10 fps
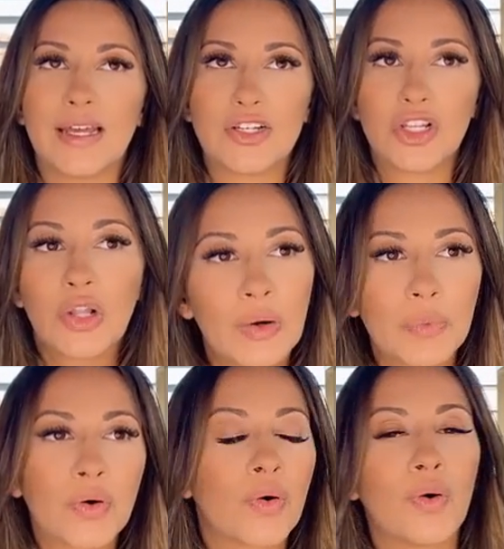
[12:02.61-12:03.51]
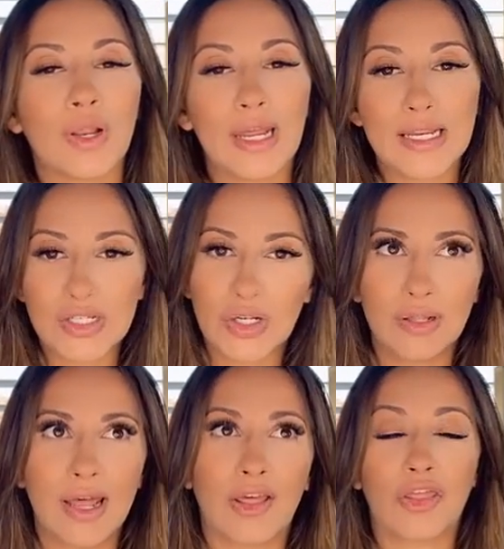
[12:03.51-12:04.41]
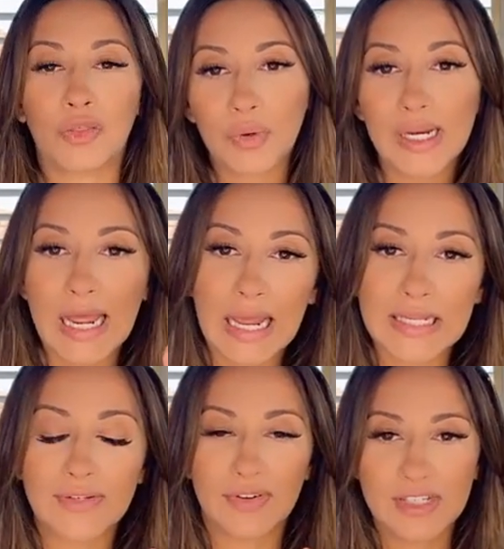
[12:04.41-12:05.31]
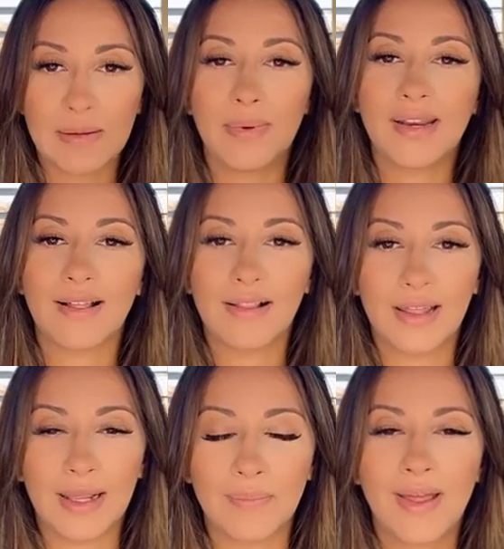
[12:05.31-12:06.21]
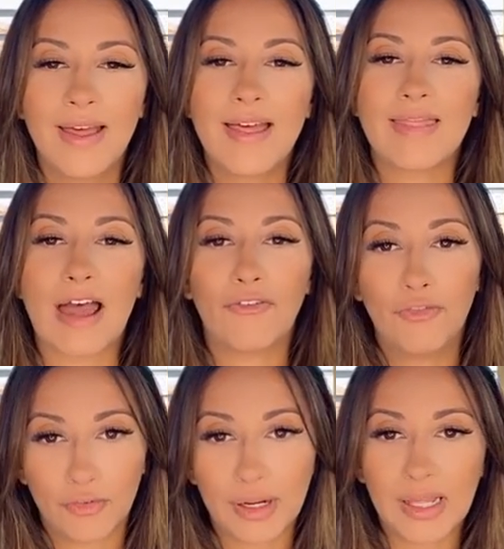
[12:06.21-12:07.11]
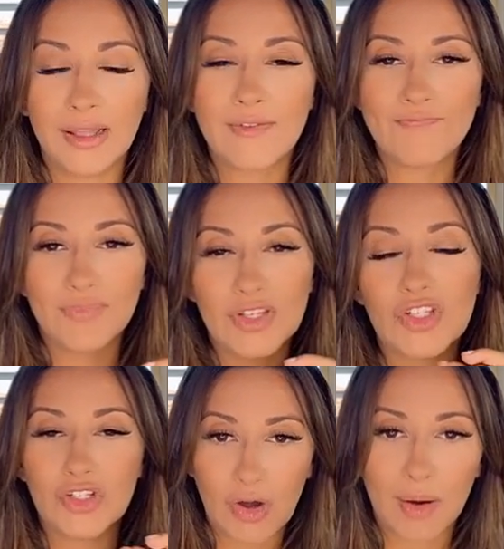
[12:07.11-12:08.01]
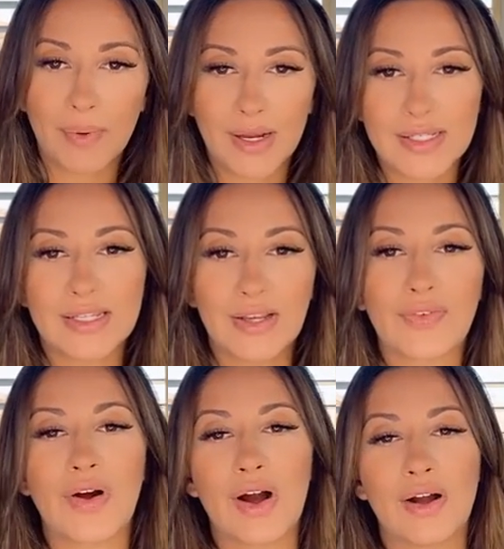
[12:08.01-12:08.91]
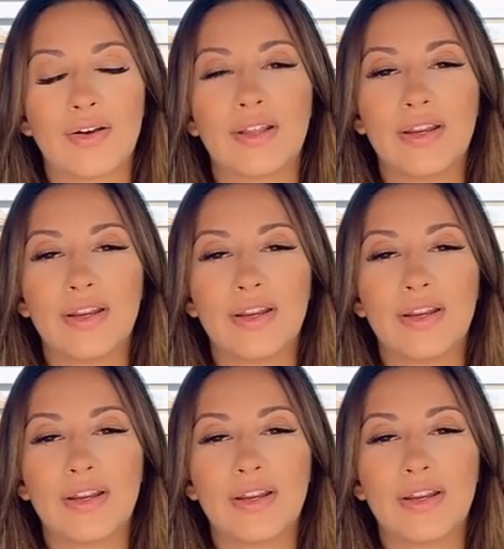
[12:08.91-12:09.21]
And lo and behold, it took like 3 days for somebody to claim that free Starbucks gift card,